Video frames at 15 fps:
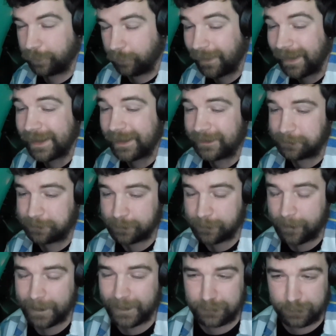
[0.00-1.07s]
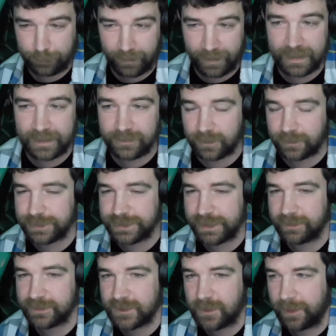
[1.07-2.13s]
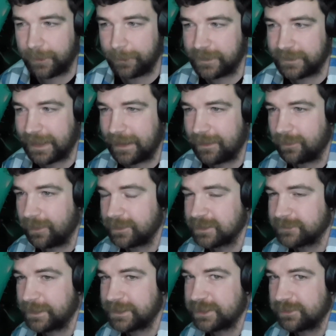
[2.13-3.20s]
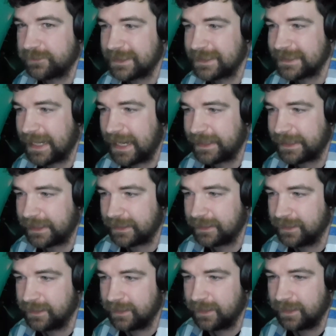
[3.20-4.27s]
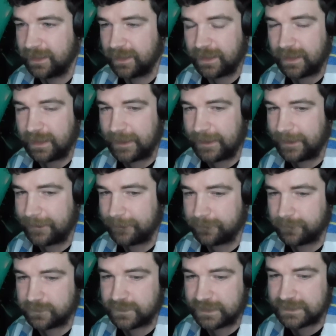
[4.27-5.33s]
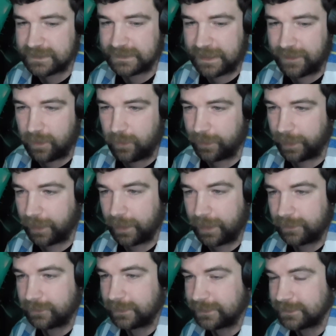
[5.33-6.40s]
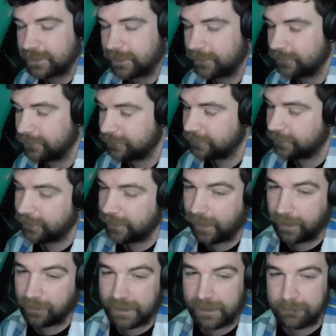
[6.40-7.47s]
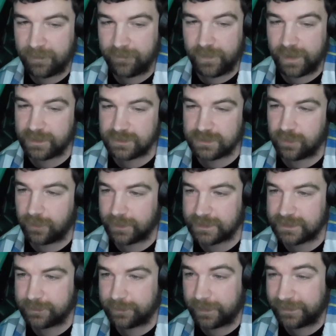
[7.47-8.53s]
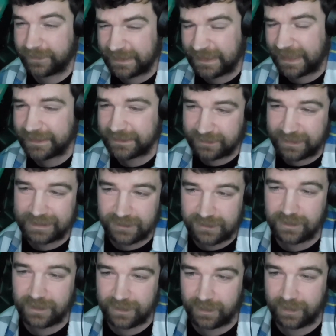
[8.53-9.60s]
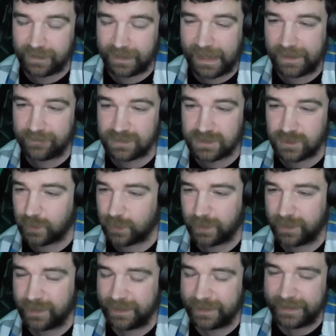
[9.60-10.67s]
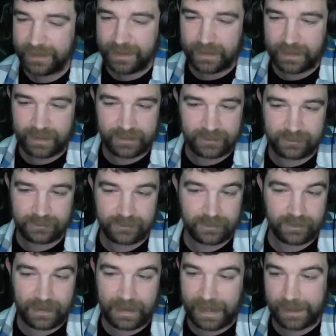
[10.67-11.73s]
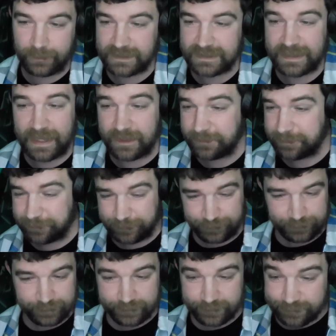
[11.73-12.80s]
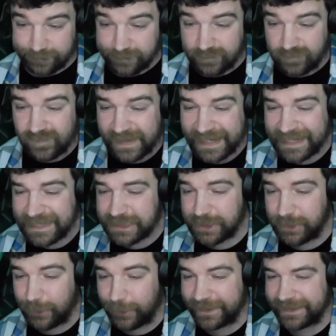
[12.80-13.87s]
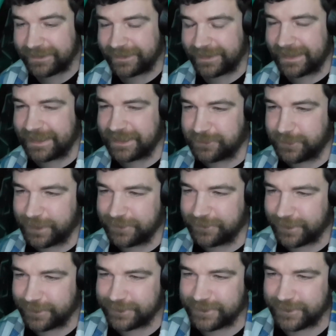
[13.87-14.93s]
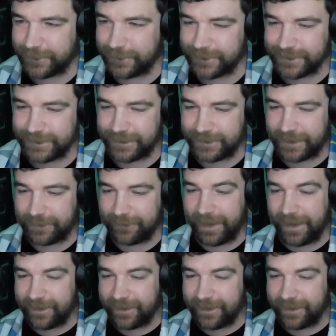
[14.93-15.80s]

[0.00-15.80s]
praying that Gojira turn up at Download, especially on the Saturday. Obviously that's the day that I want to go. So I'll keep my fingers crossed, but that does look like a hell of a tour. And like Eamon said, it's annoying that it's one of those tours that the